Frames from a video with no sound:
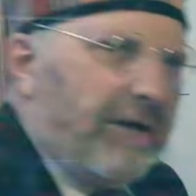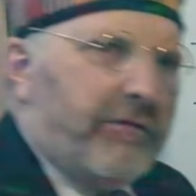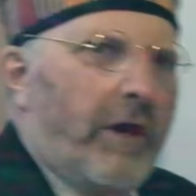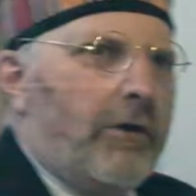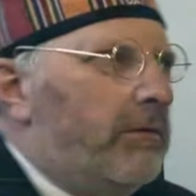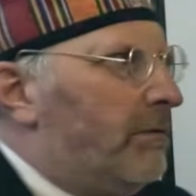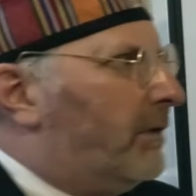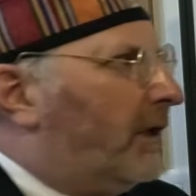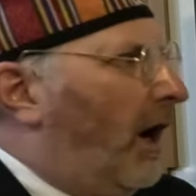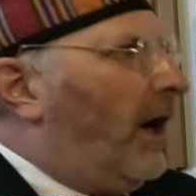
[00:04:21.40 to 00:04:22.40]
there's no
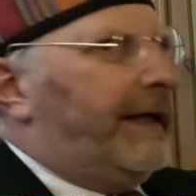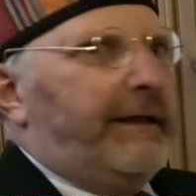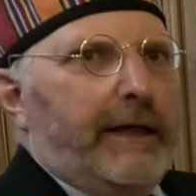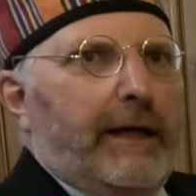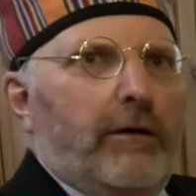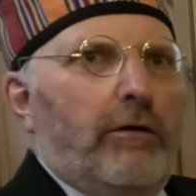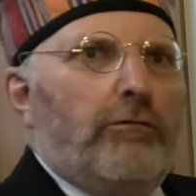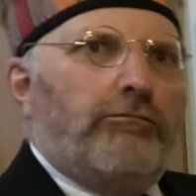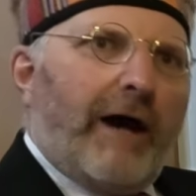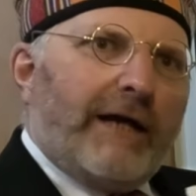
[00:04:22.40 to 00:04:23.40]
guiding
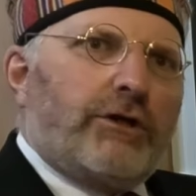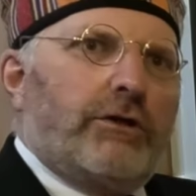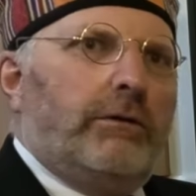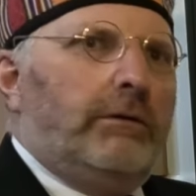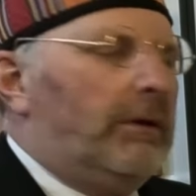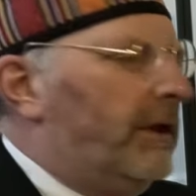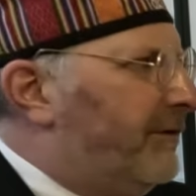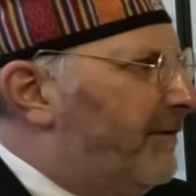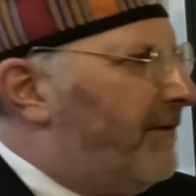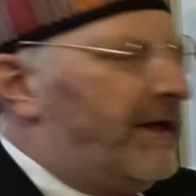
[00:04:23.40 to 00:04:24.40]
rational
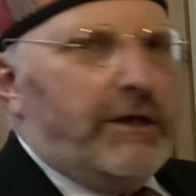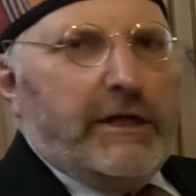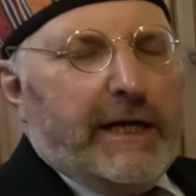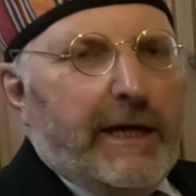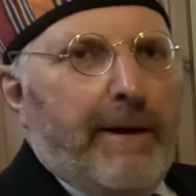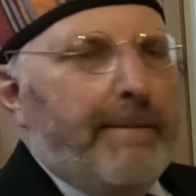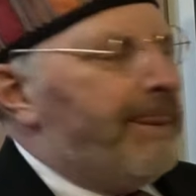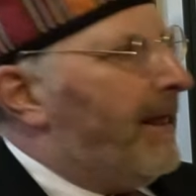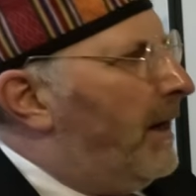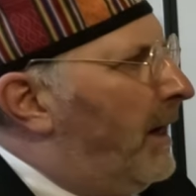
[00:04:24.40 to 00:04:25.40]
divinity,
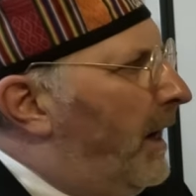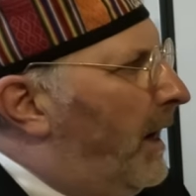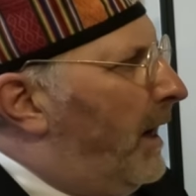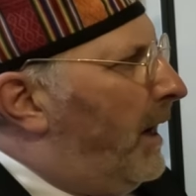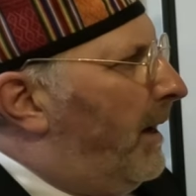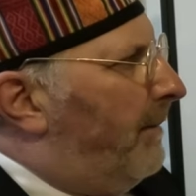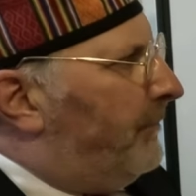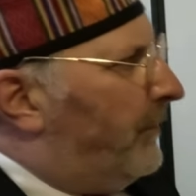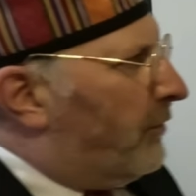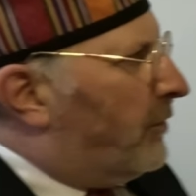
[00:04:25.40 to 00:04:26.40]

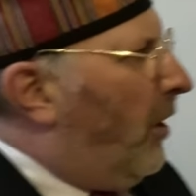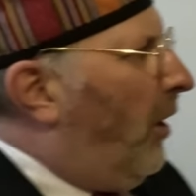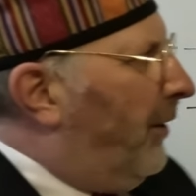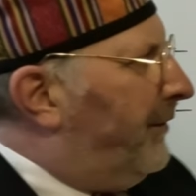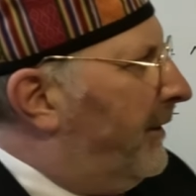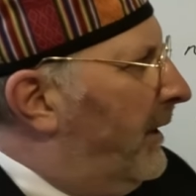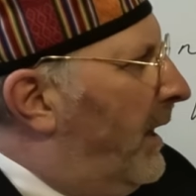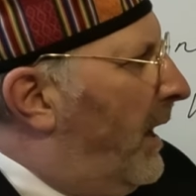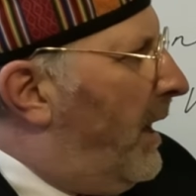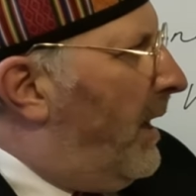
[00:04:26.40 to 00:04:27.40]
no God.
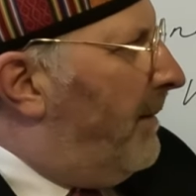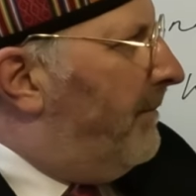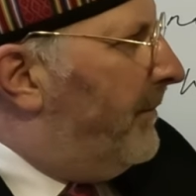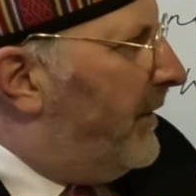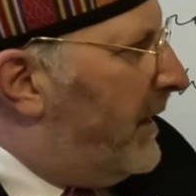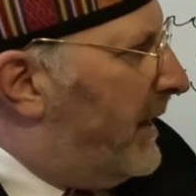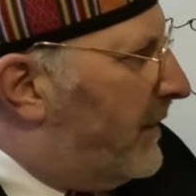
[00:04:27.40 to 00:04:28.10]
But